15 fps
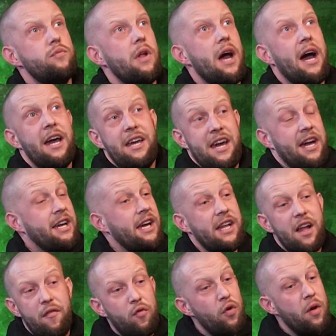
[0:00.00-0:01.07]

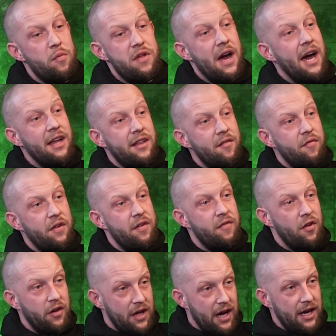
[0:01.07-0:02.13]
I was actively
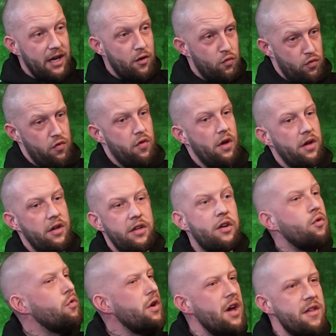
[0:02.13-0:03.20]
fucking hanging on, you
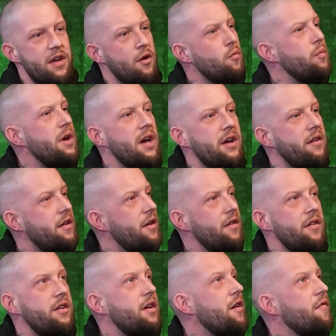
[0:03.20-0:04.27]
know yourself, mate,
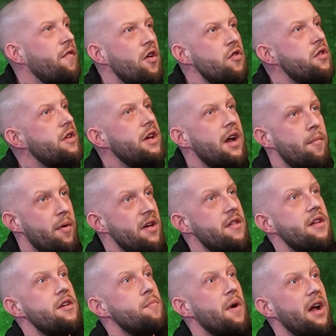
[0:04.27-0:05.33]
your first year of
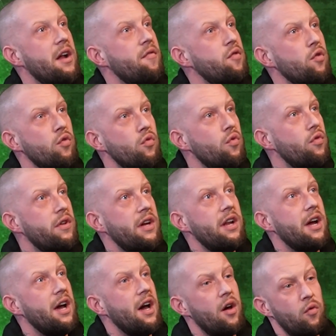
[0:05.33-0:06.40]
business, man, if you're not doing
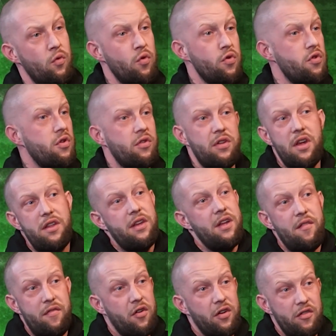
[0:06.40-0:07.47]
it at a loss, you're doing
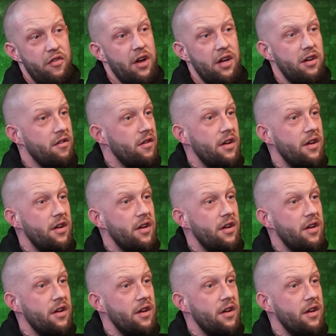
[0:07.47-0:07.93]
it fucking wrong.